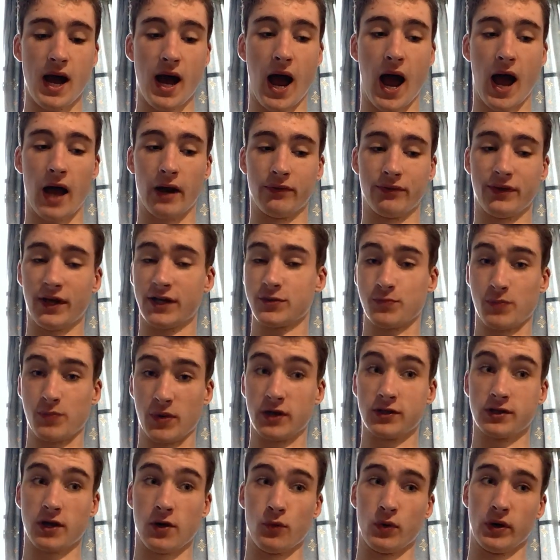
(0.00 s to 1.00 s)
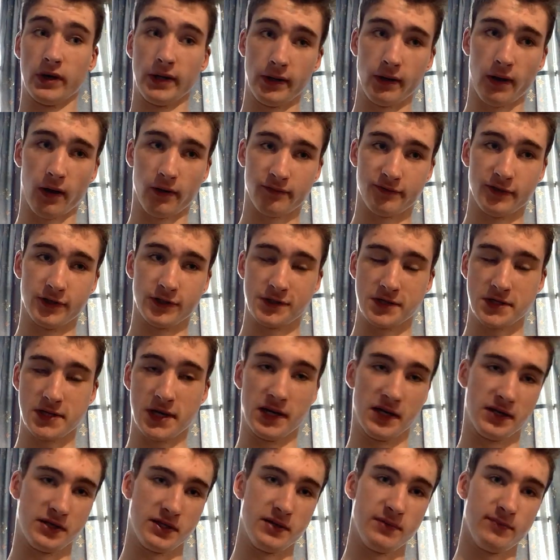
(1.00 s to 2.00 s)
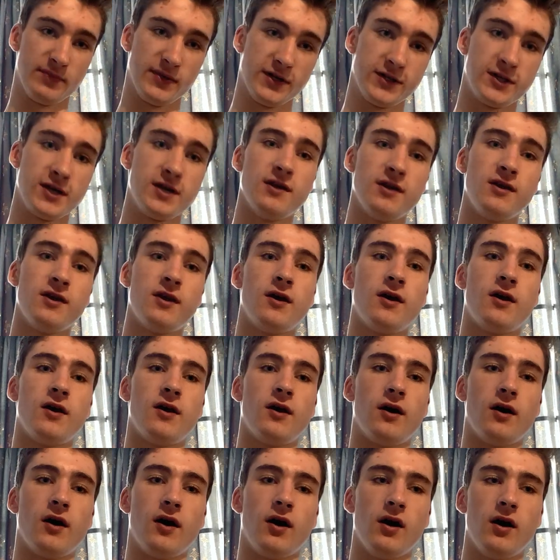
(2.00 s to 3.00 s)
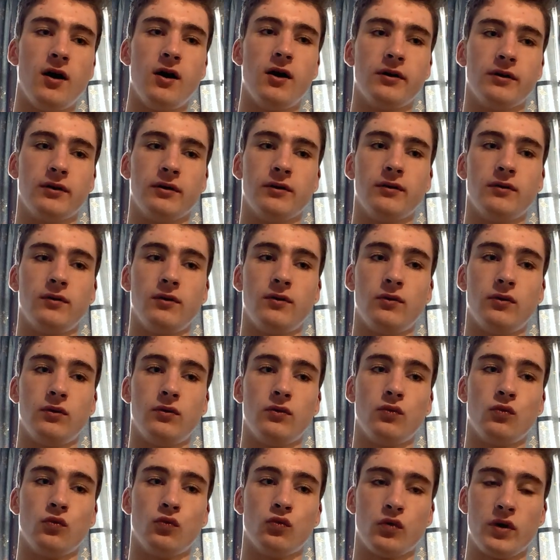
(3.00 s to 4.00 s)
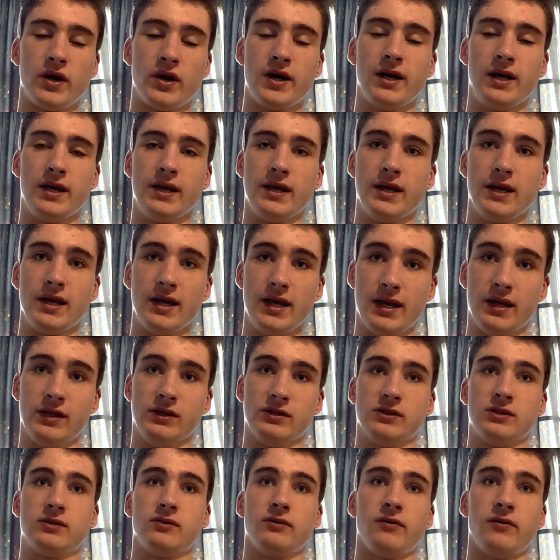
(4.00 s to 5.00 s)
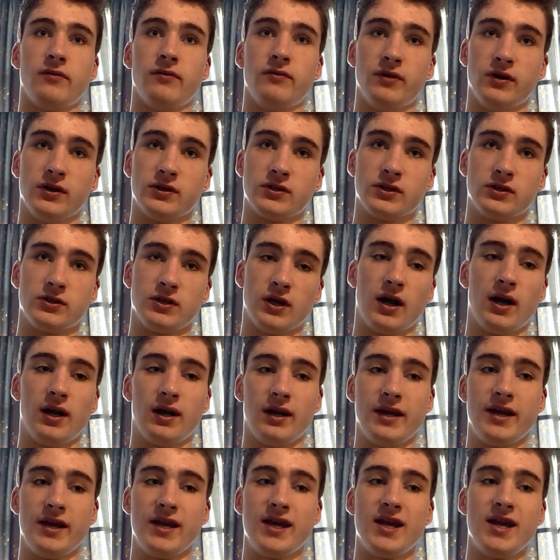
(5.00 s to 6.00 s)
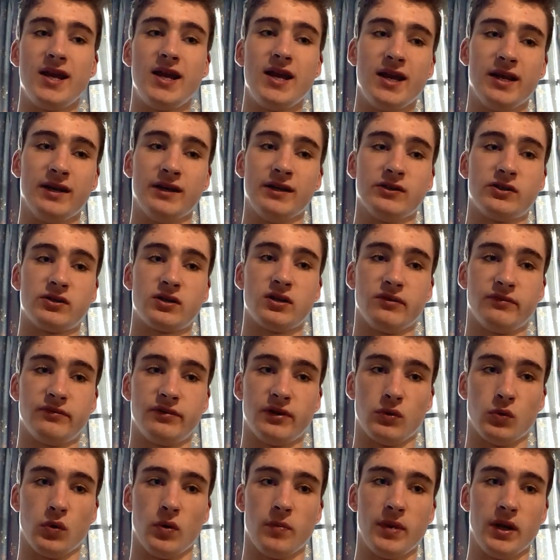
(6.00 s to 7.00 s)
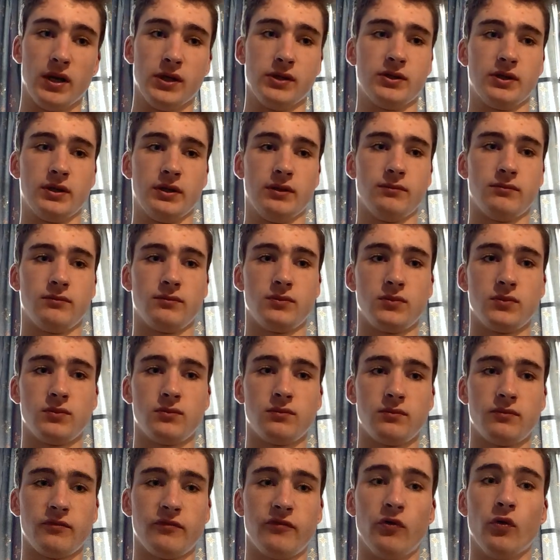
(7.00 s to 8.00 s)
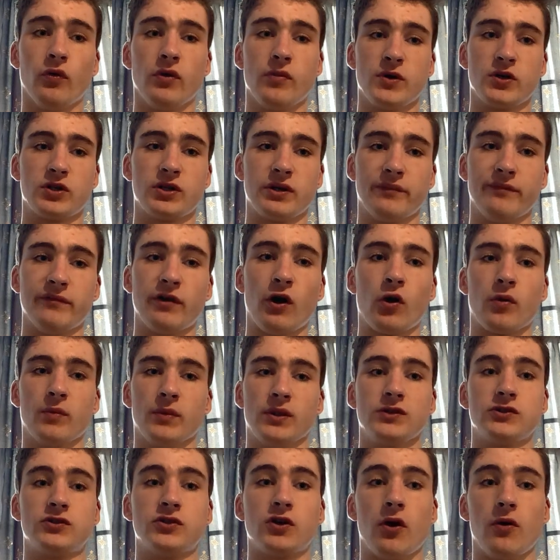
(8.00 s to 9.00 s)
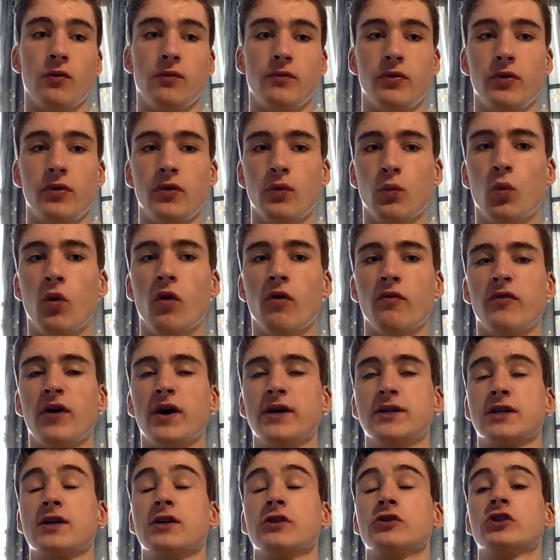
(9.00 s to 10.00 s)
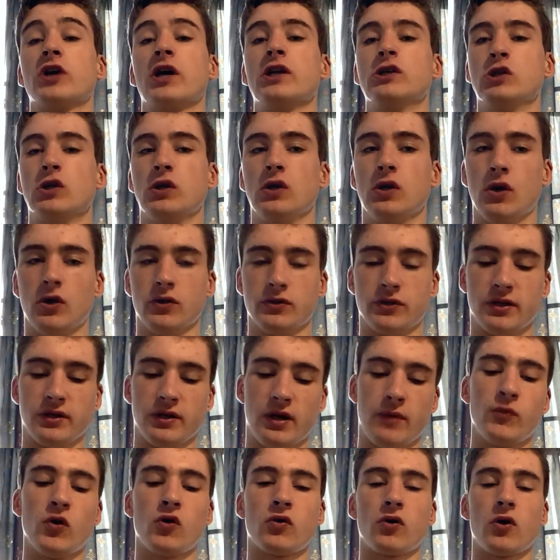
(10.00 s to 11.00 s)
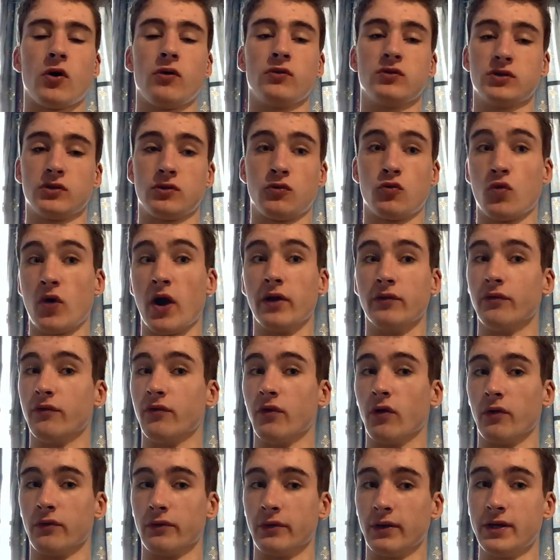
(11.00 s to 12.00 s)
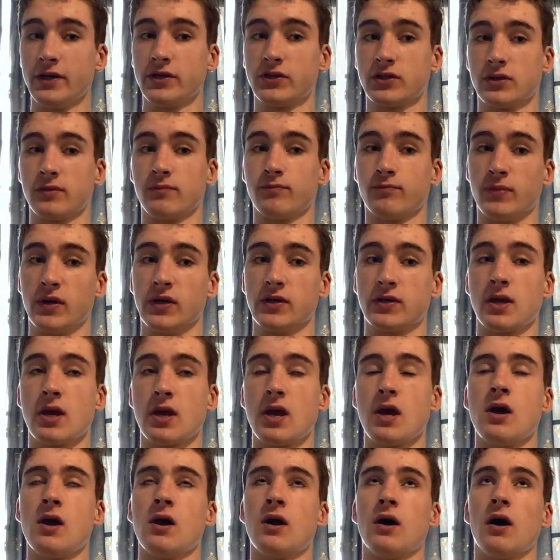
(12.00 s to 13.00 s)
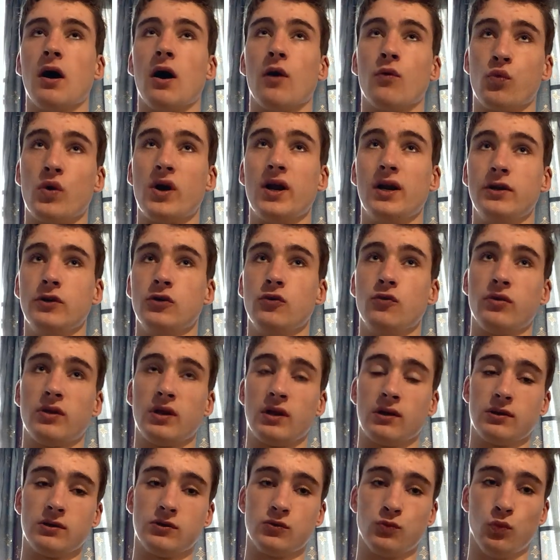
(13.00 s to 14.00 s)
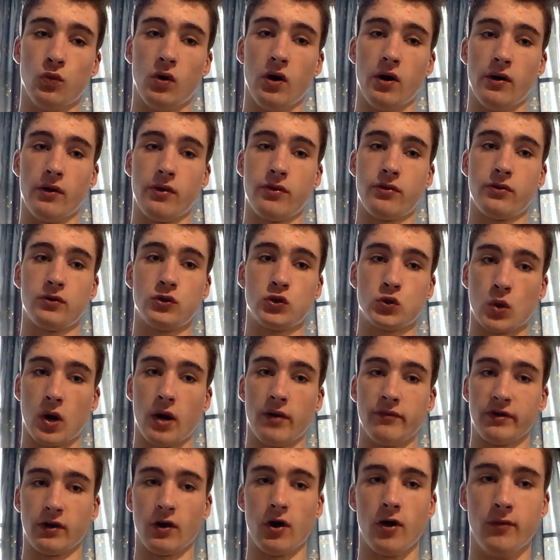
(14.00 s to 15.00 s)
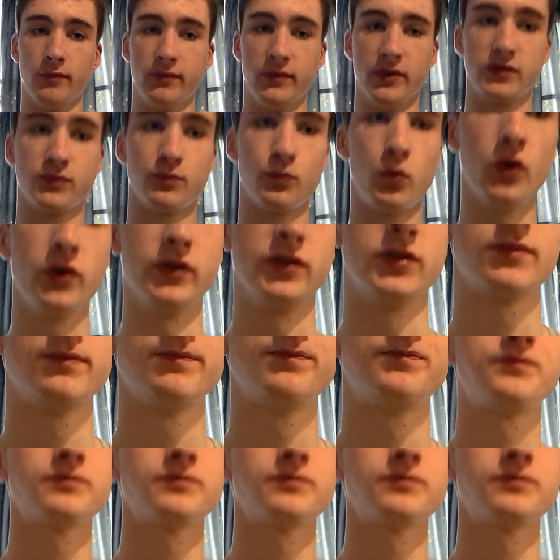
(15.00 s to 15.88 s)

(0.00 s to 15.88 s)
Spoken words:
And that's because I really like versatility, but Herne really is versatile in its configurability for the mission environment. So the warfighter can change a lot, and I'm not going to create a full-on list, but I really do think it's worth driving home this point.